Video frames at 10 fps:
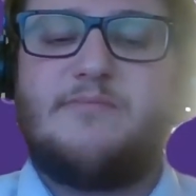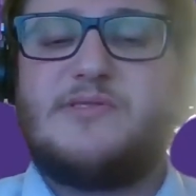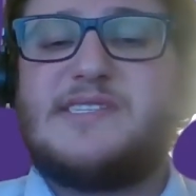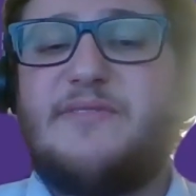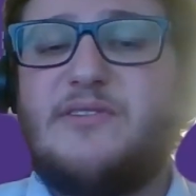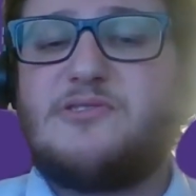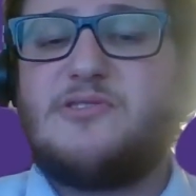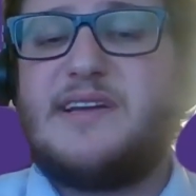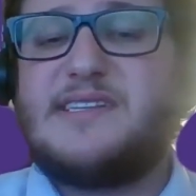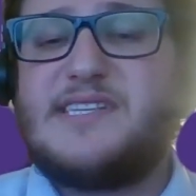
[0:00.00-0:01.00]
most difficult
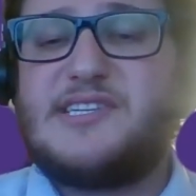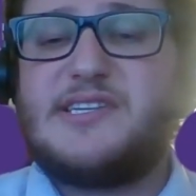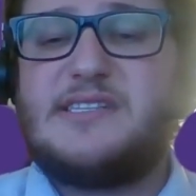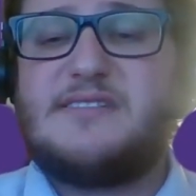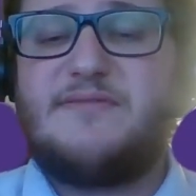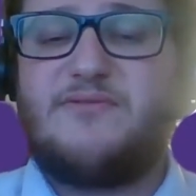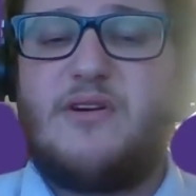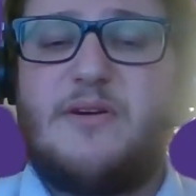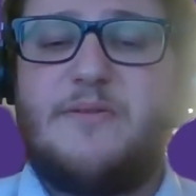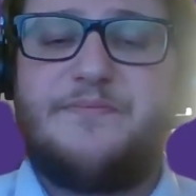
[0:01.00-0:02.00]
transitions
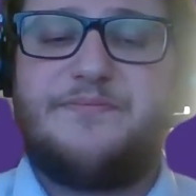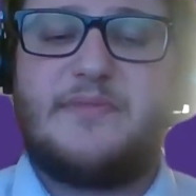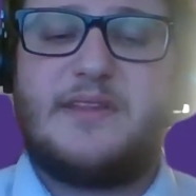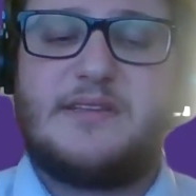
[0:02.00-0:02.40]
from